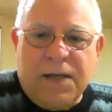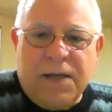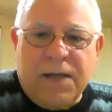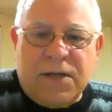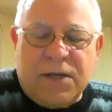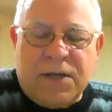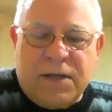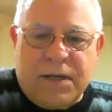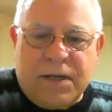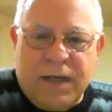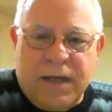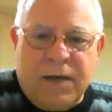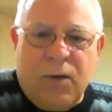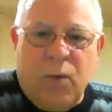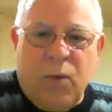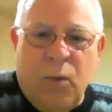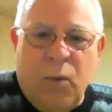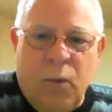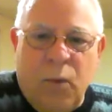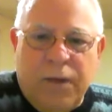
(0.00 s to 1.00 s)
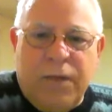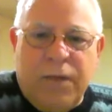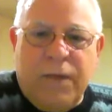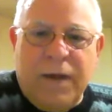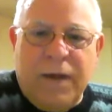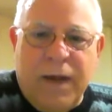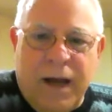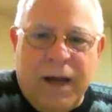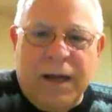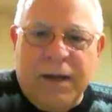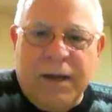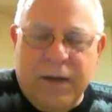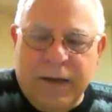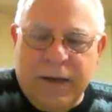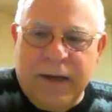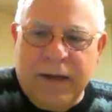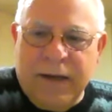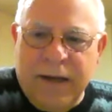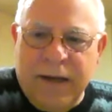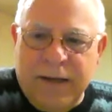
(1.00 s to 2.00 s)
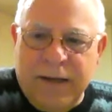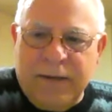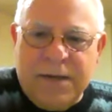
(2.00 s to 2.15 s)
And stick with the idea.